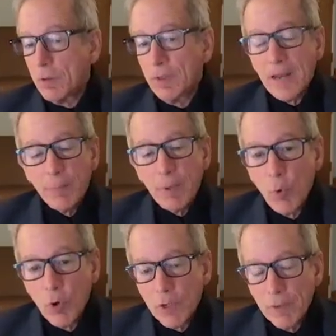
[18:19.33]
a lot of
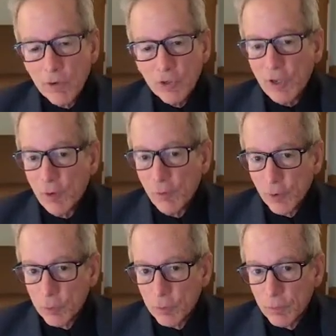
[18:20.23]
people won't give me their cell
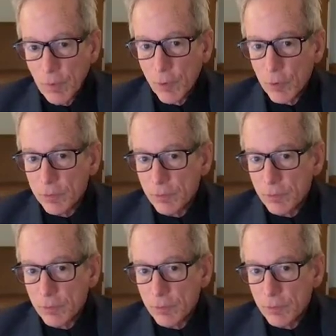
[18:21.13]
phone, other